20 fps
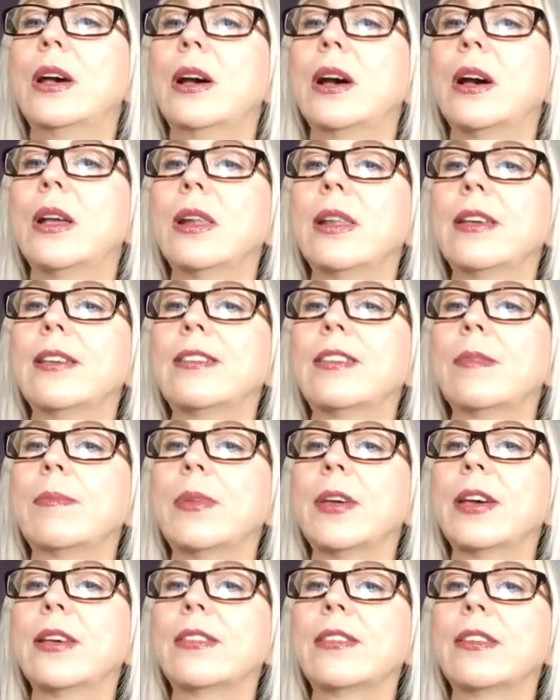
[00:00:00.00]

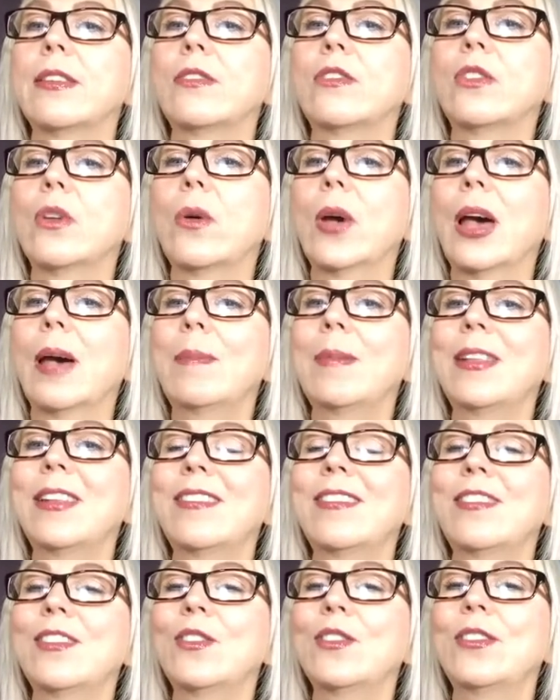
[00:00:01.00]
Elizabeth, so happy to
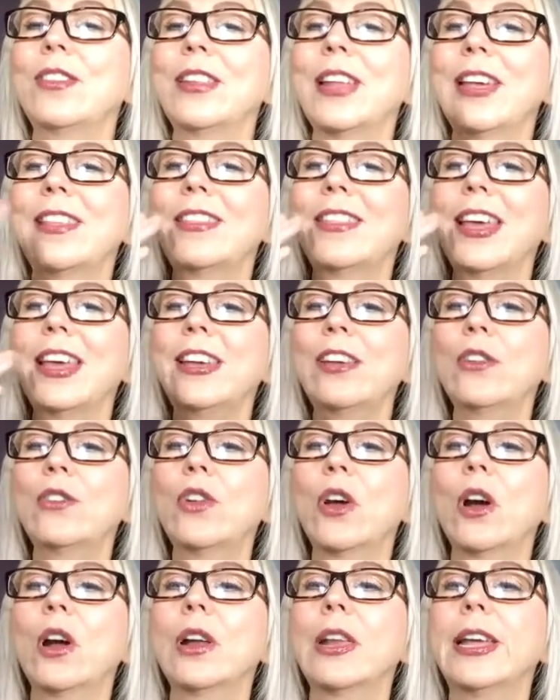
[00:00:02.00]
see you today. Thank you,
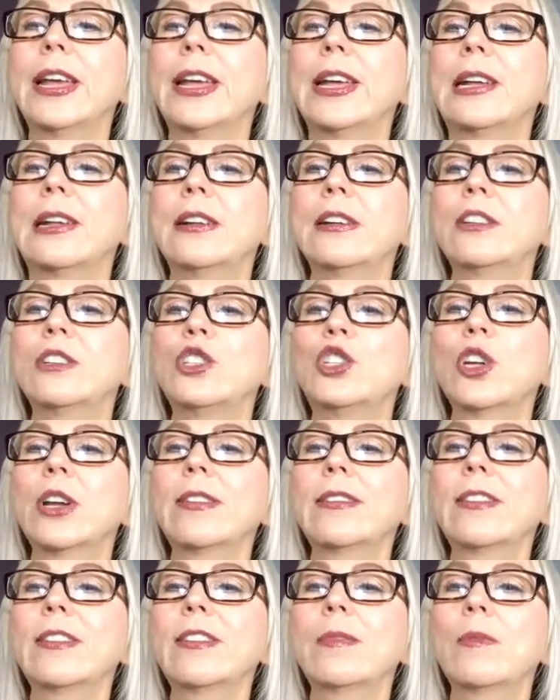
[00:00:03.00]
darling.
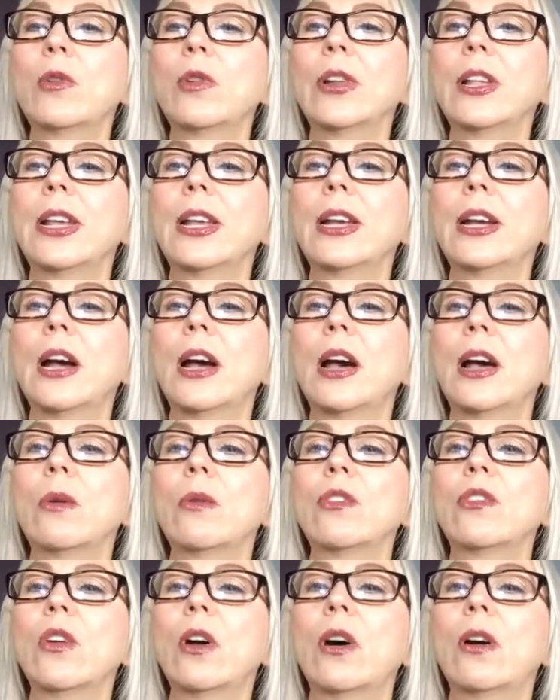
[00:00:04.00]
Just this morning, I
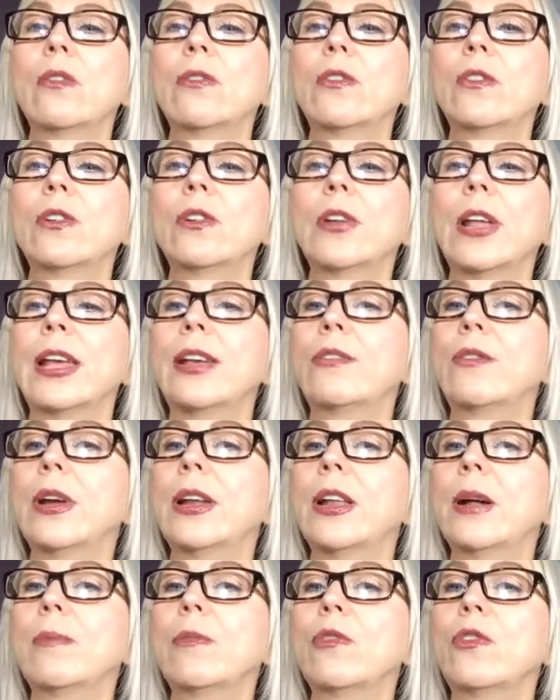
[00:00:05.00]
was offered a
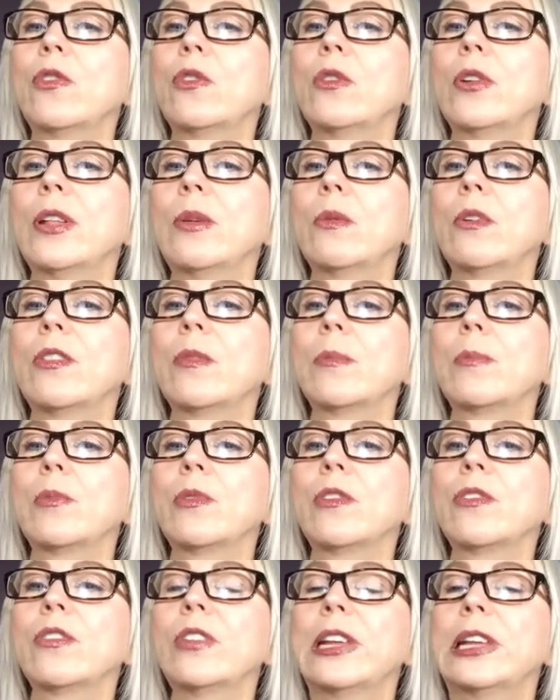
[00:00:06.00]
great opportunity with a
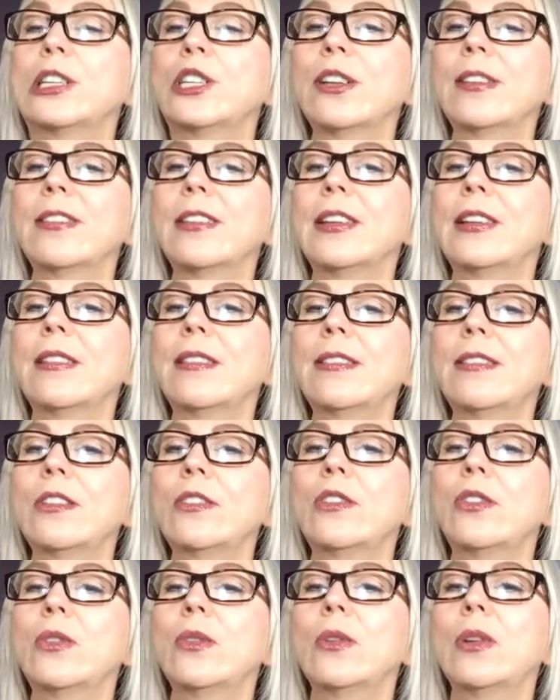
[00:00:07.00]
prestigious
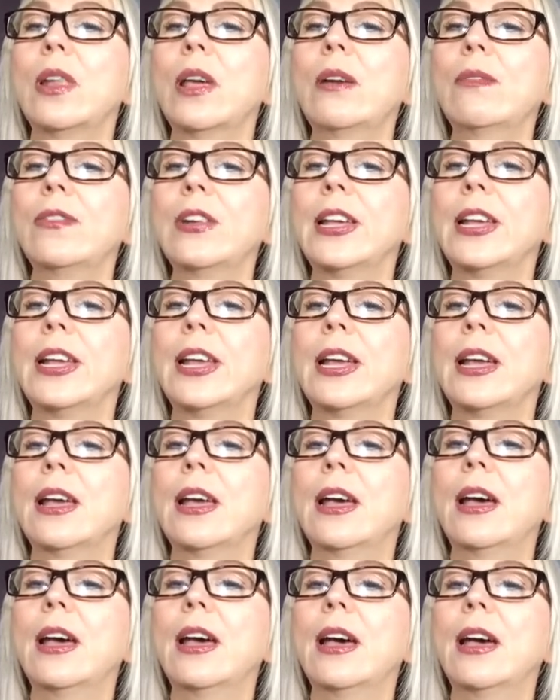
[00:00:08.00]
institute. Lovely.
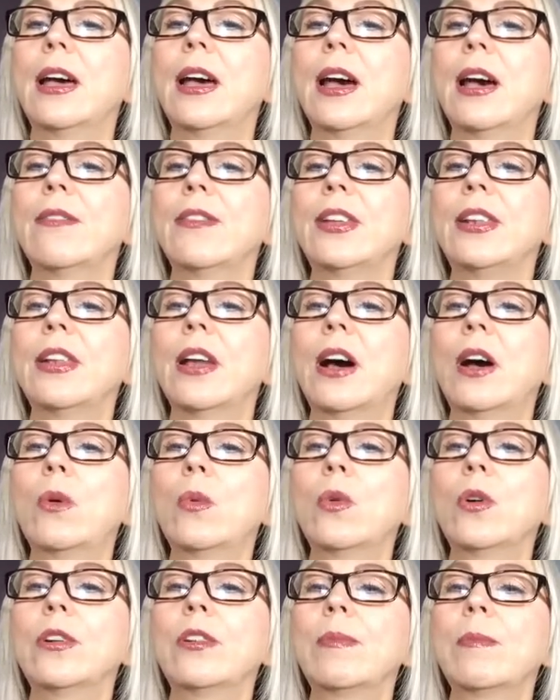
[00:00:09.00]
Having not
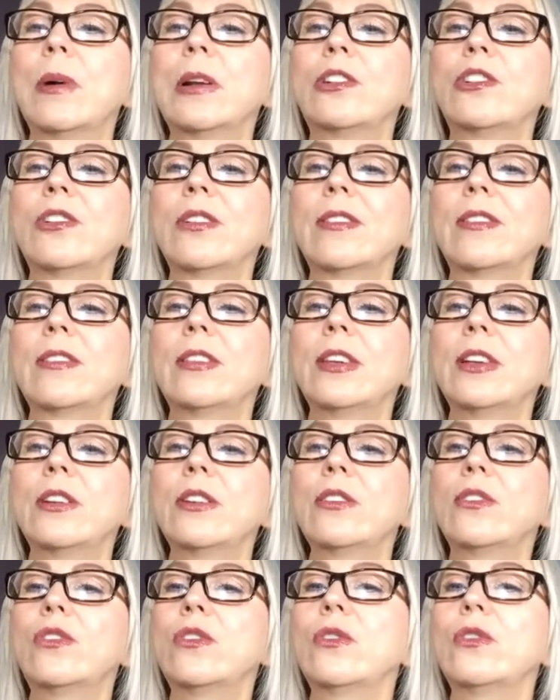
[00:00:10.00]
worked much this
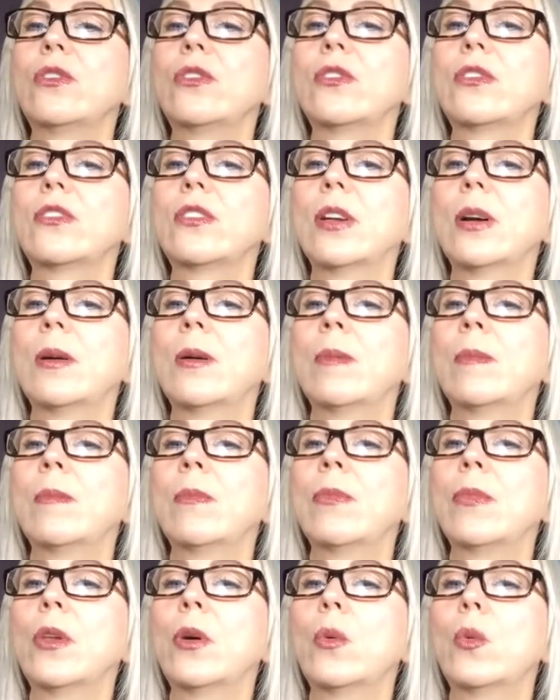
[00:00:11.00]
year due to
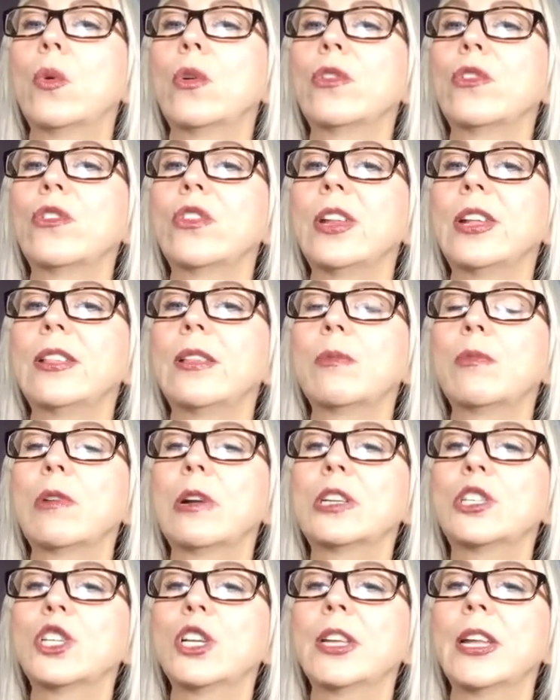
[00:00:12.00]
some worsening
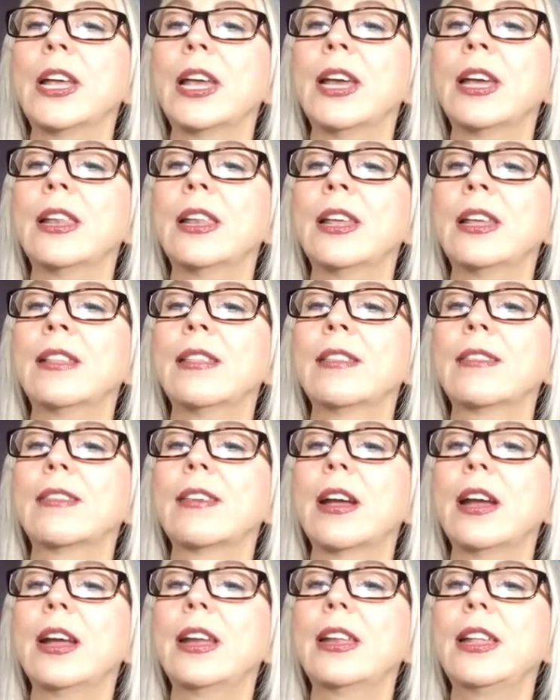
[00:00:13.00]
depression and
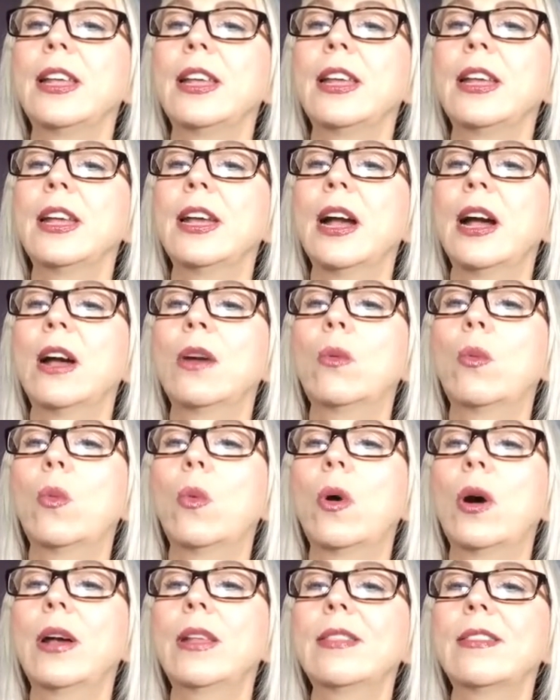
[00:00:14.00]
anxiety, I
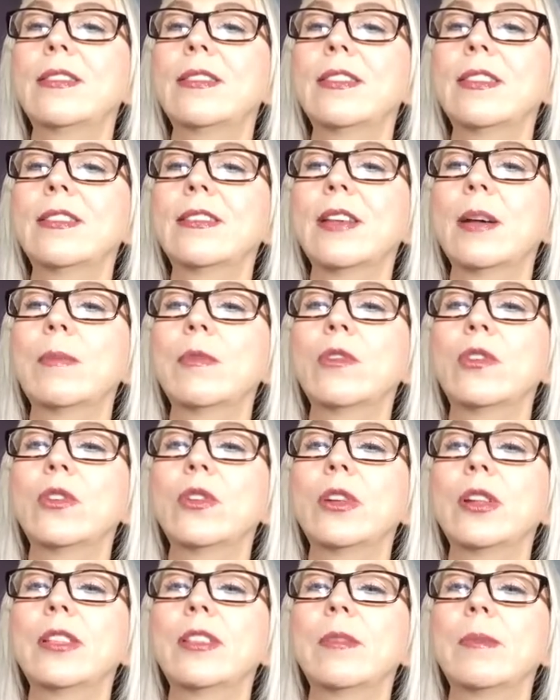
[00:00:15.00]
want this
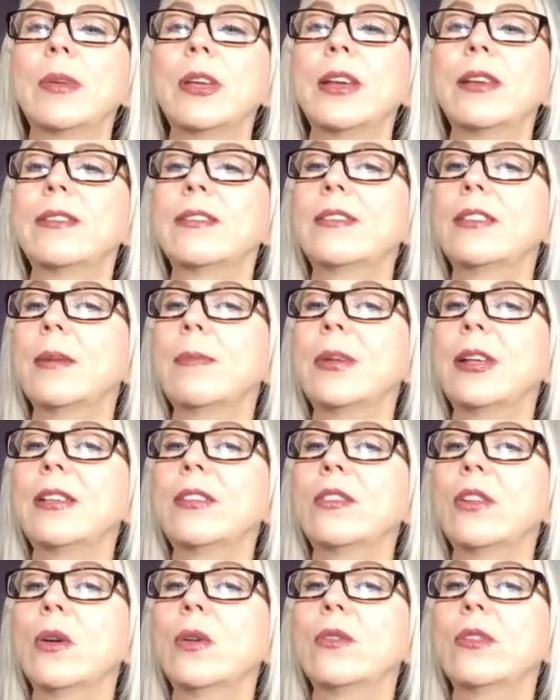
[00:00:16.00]
opportunity to be a stepping
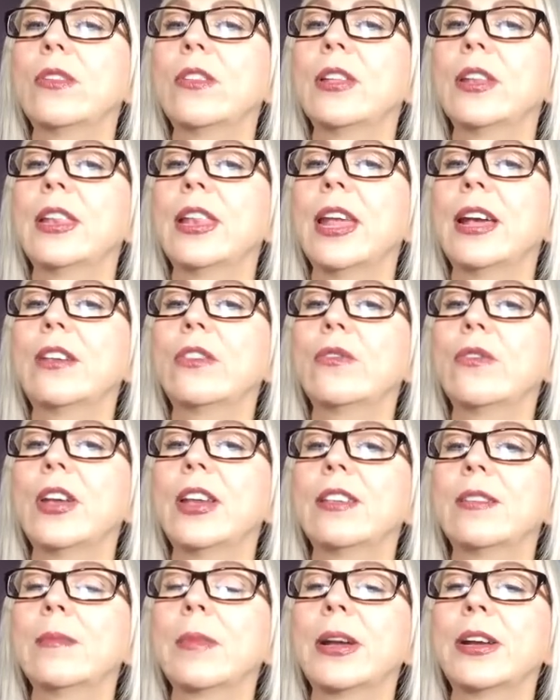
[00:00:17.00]
stone to the next
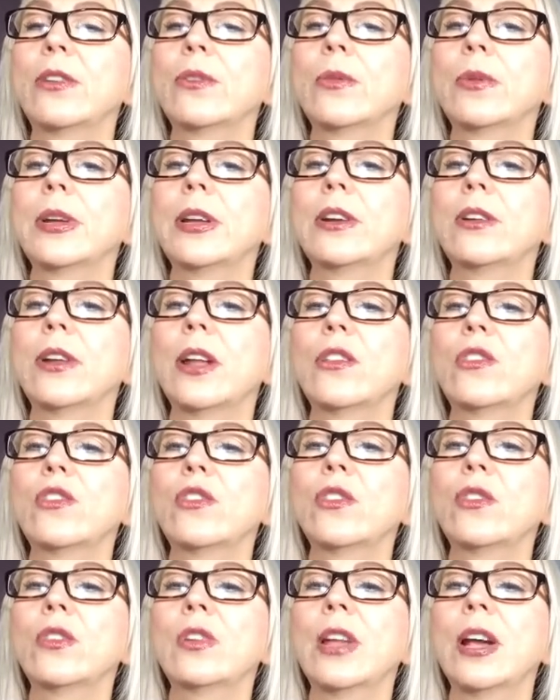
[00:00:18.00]
phase of my career. Not
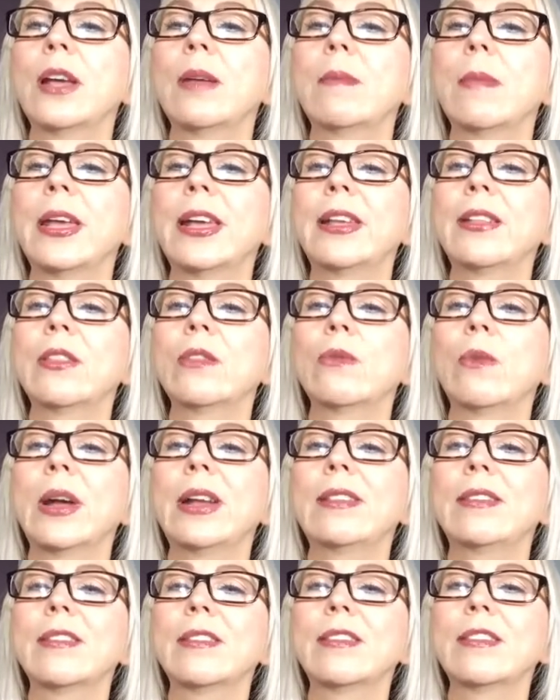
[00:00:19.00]
certain I am making the
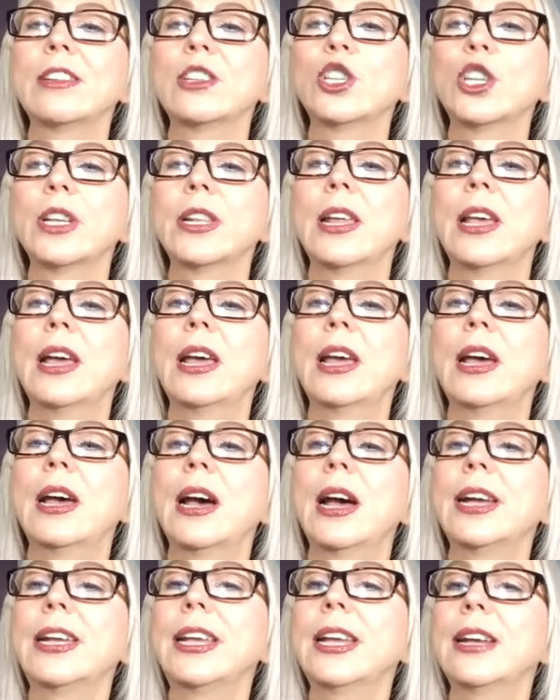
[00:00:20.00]
right decision.
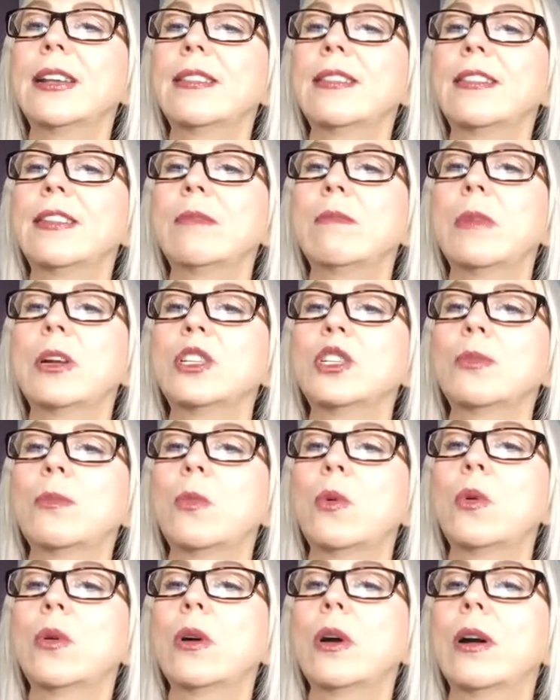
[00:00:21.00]
I can't see much
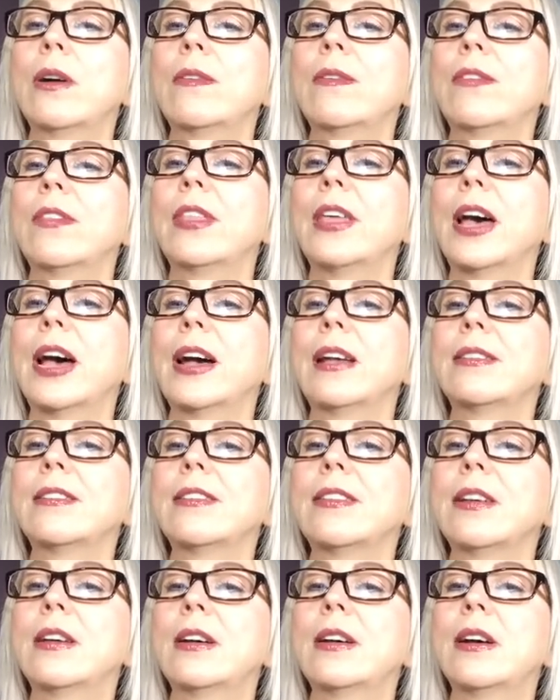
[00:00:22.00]
more of that,
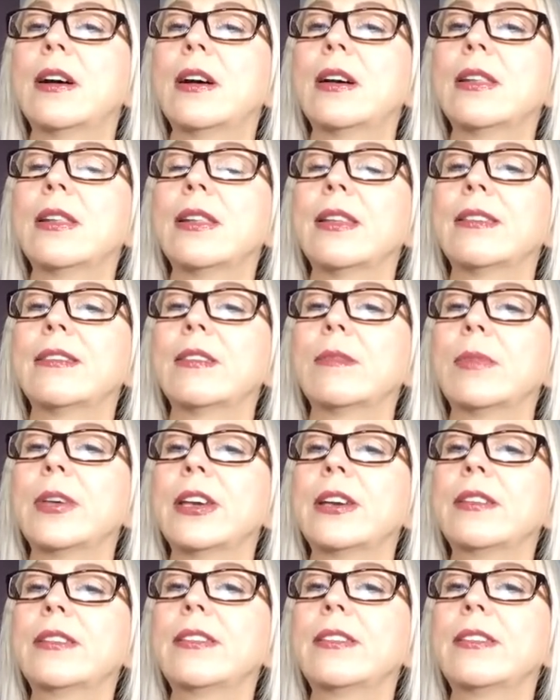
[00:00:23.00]
Elizabeth.